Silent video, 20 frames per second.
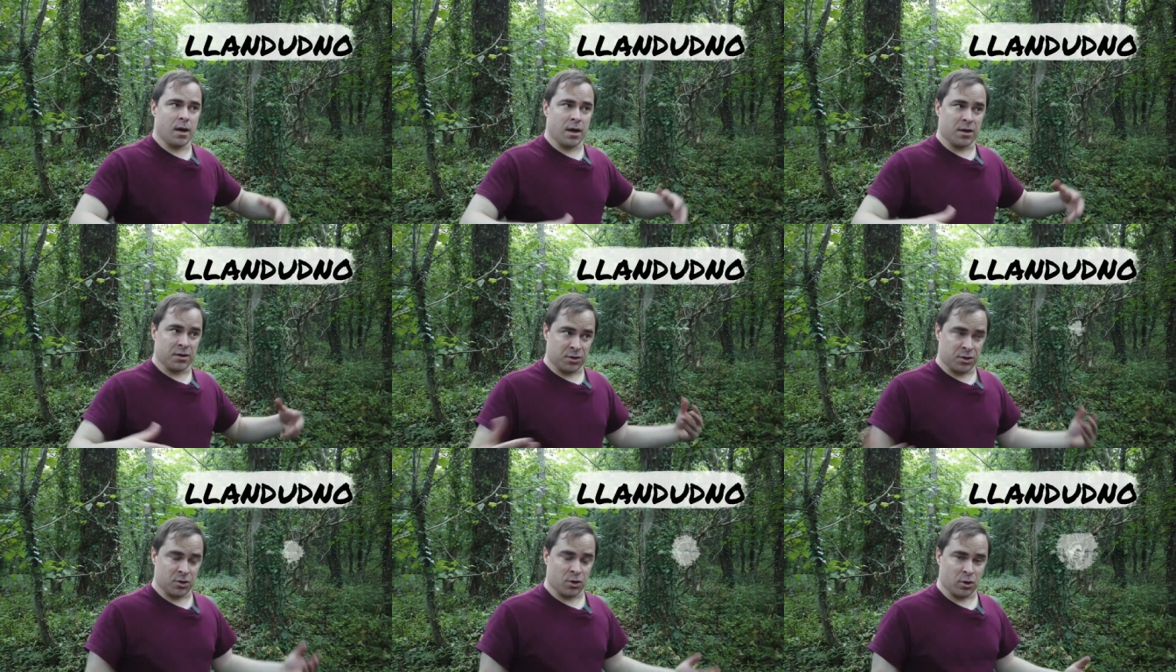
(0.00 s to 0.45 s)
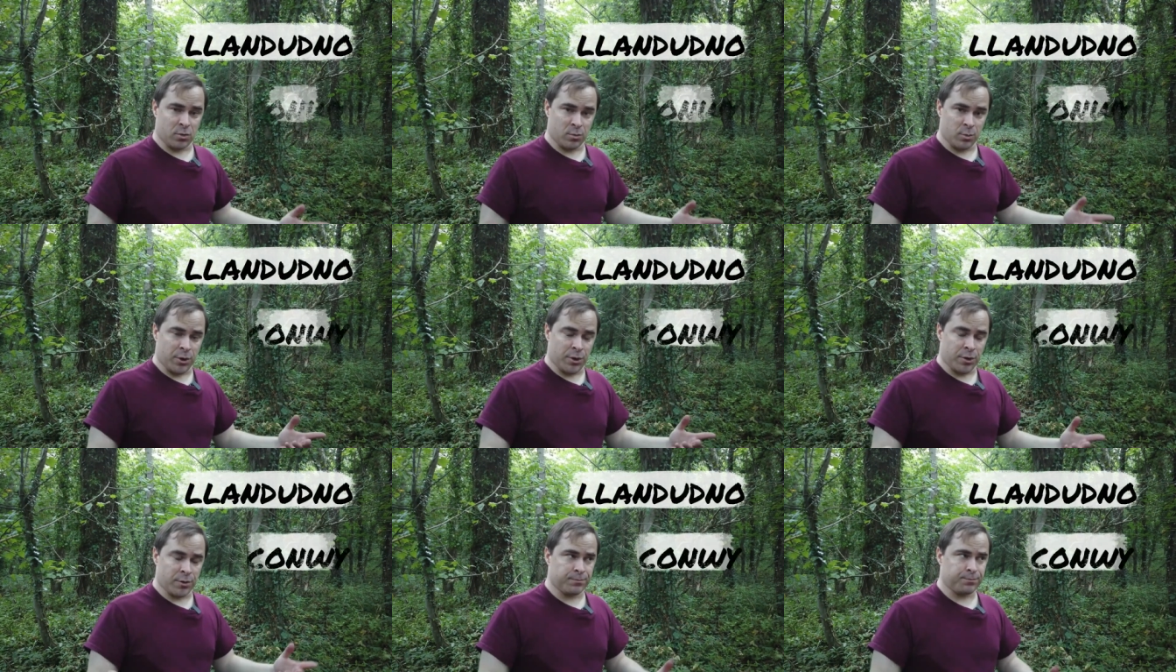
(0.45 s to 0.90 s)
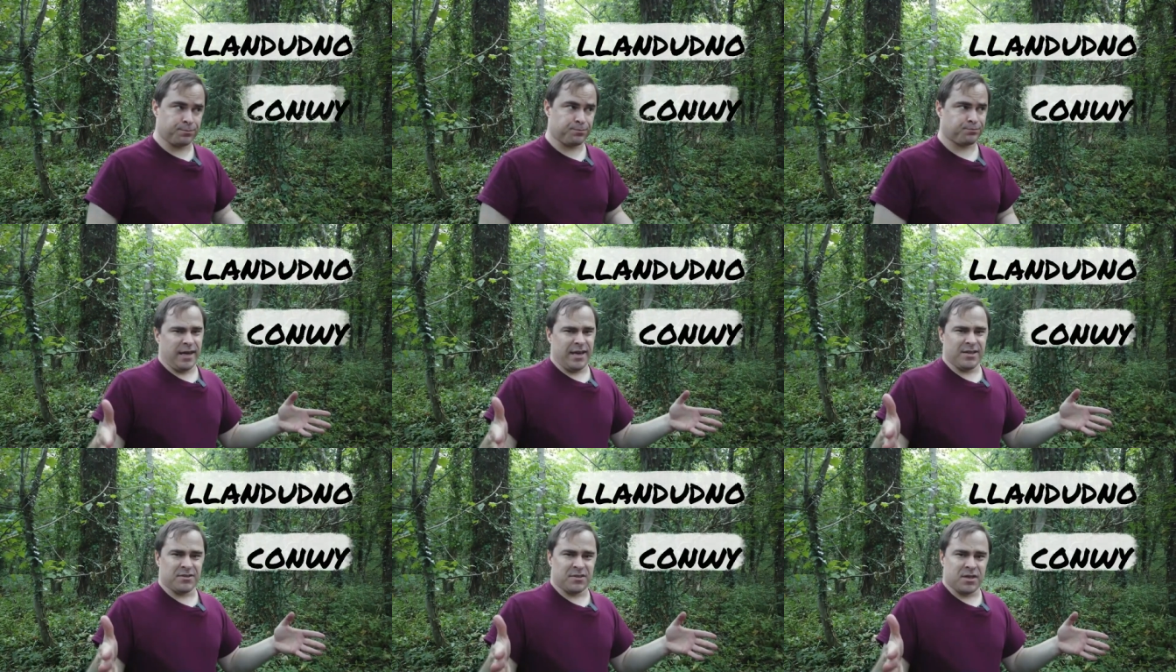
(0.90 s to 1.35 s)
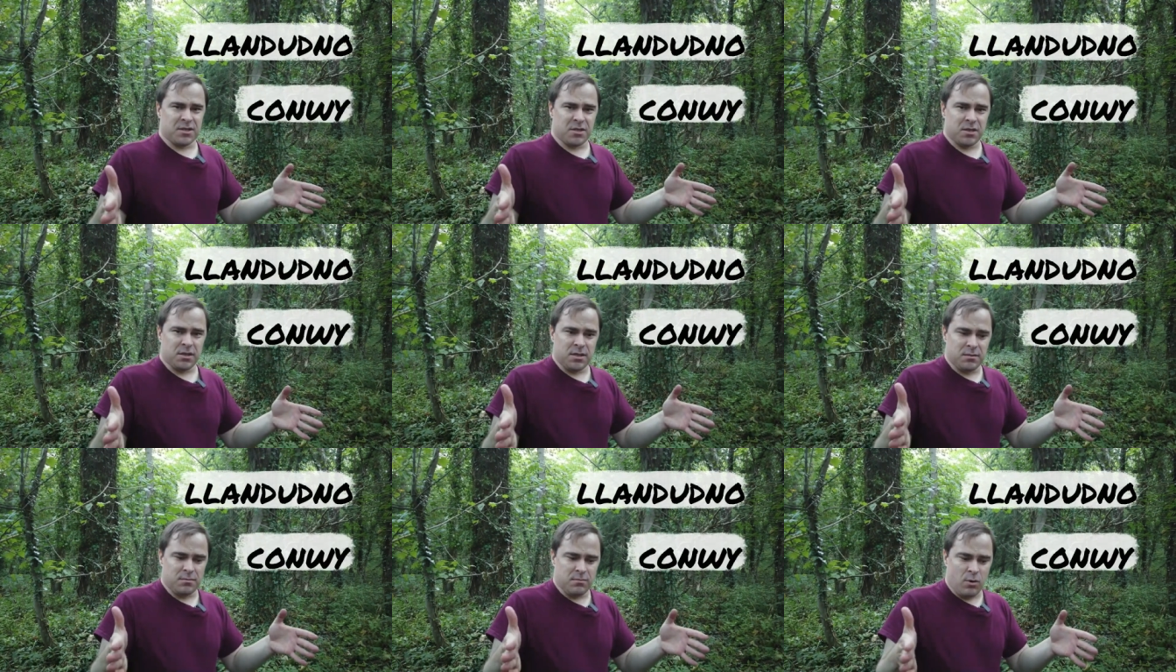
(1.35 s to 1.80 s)
and Conwy, it's
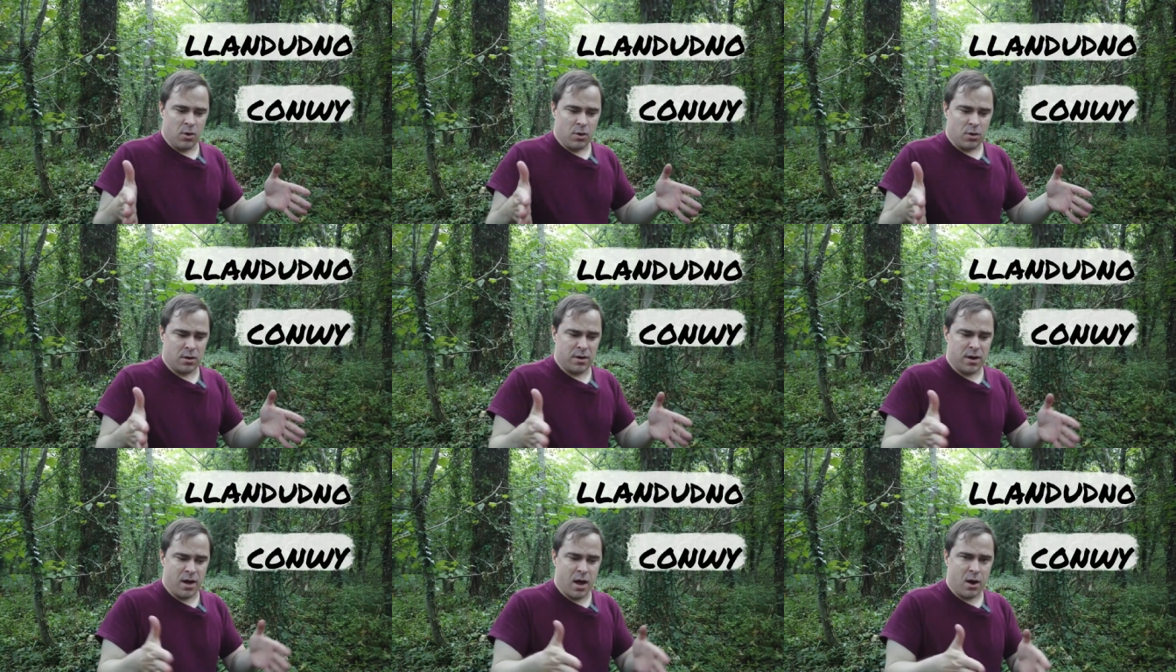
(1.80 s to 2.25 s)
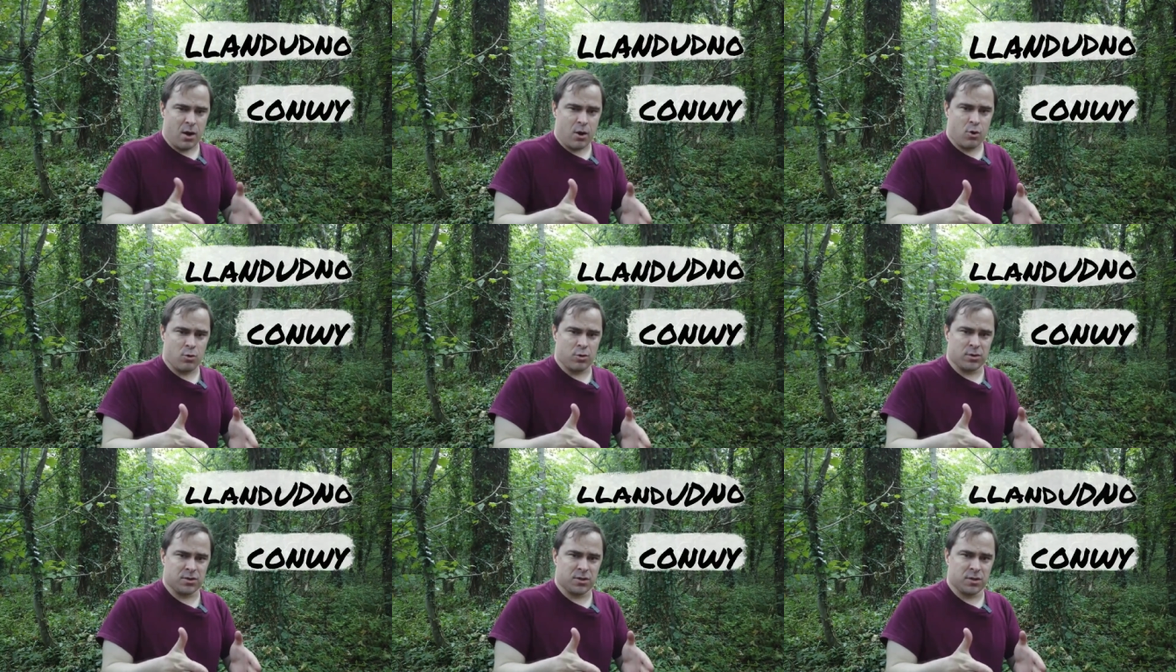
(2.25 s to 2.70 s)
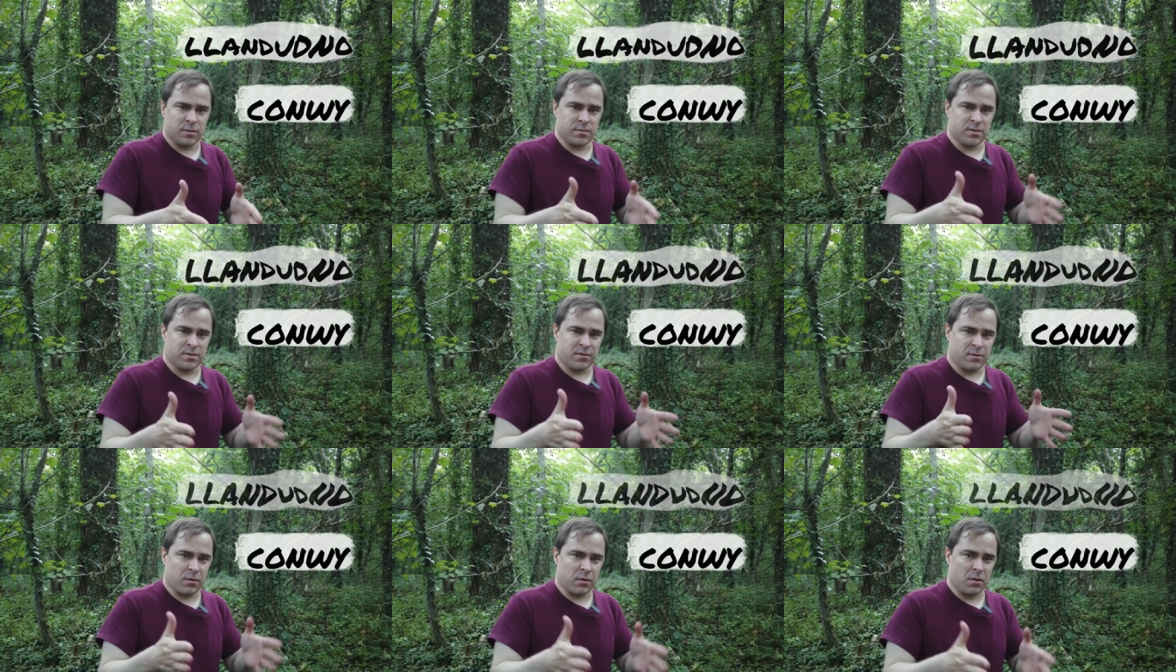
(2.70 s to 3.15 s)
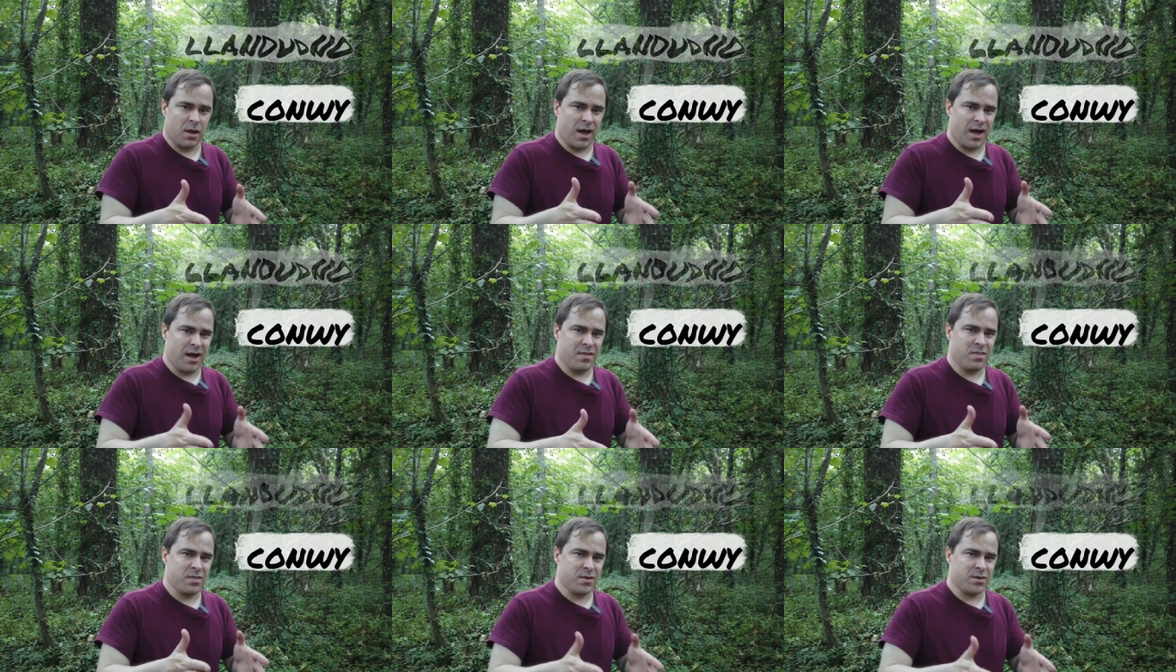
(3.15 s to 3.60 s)
actually more narrow in terms of the
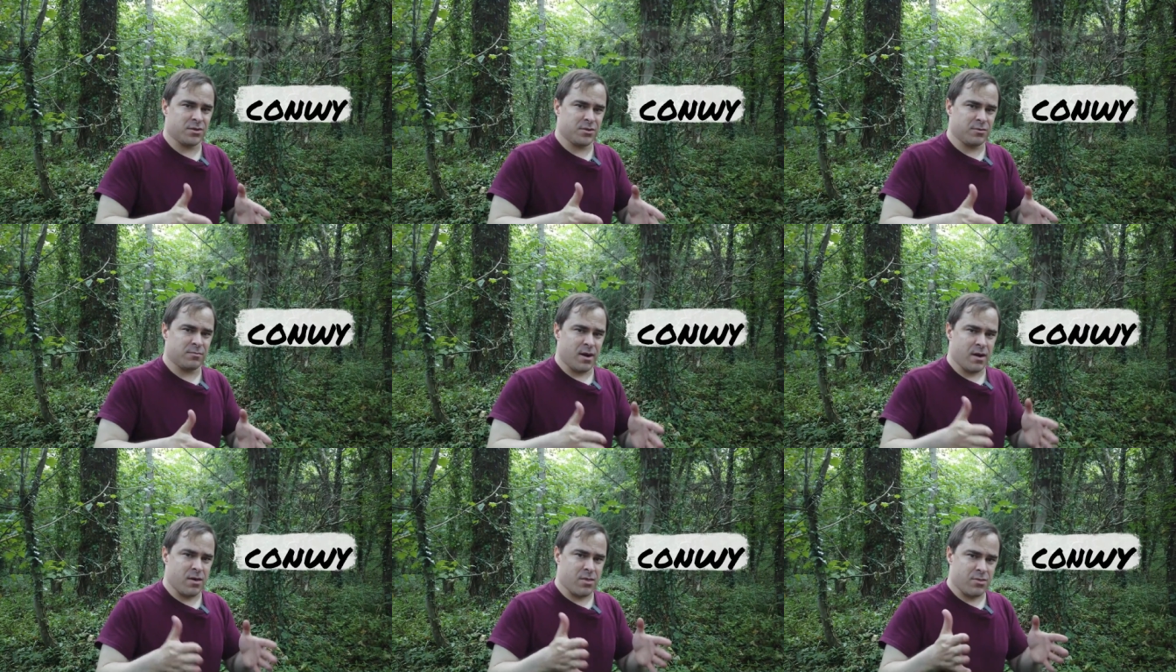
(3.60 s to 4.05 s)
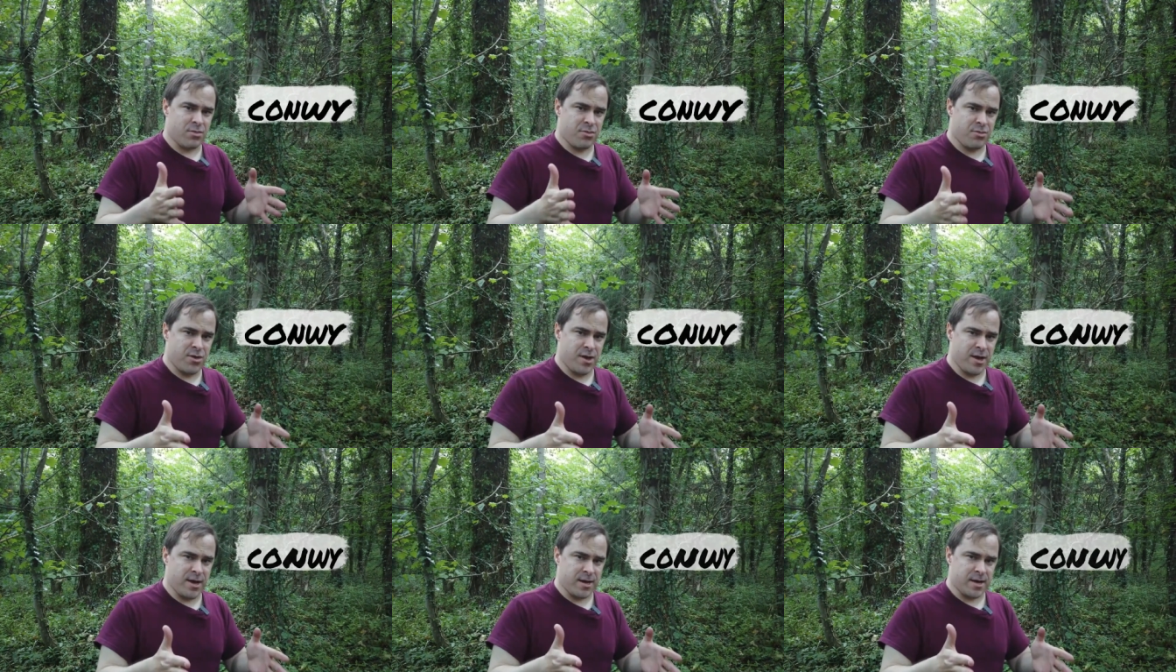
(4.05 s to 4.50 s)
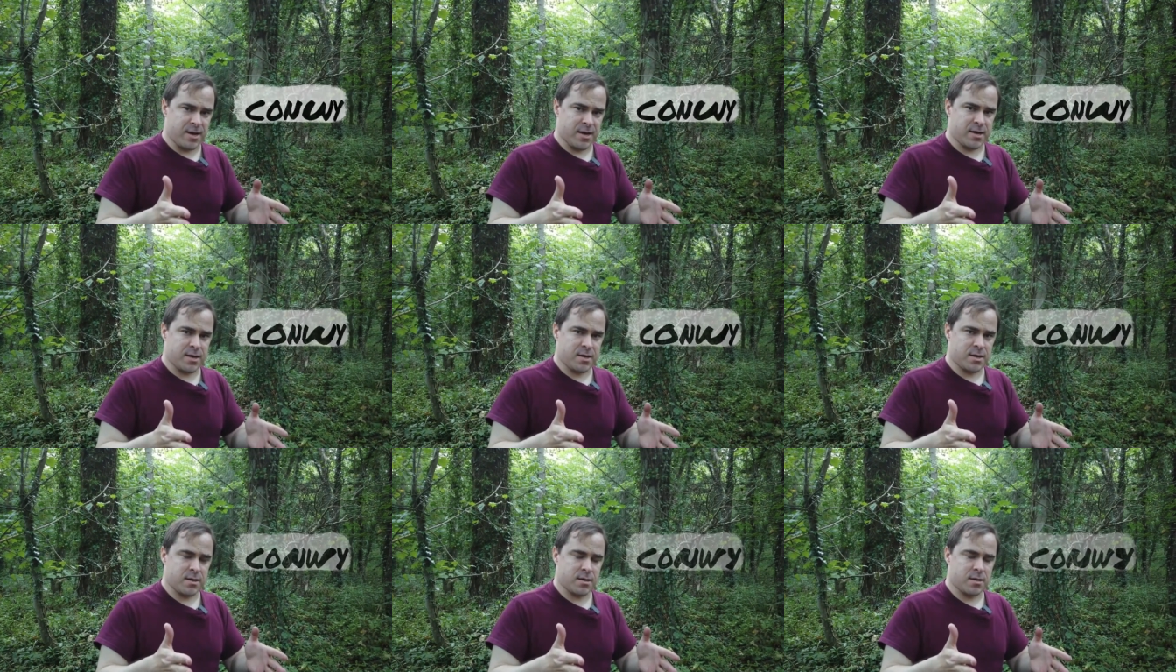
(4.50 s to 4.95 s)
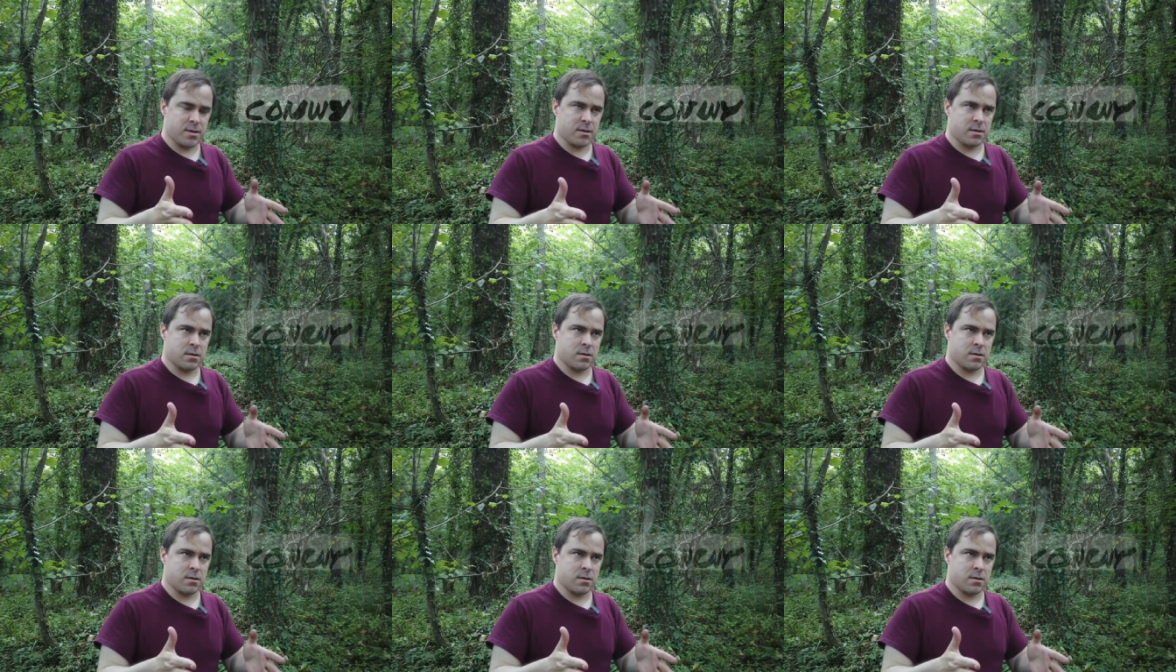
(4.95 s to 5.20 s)
land than you might think,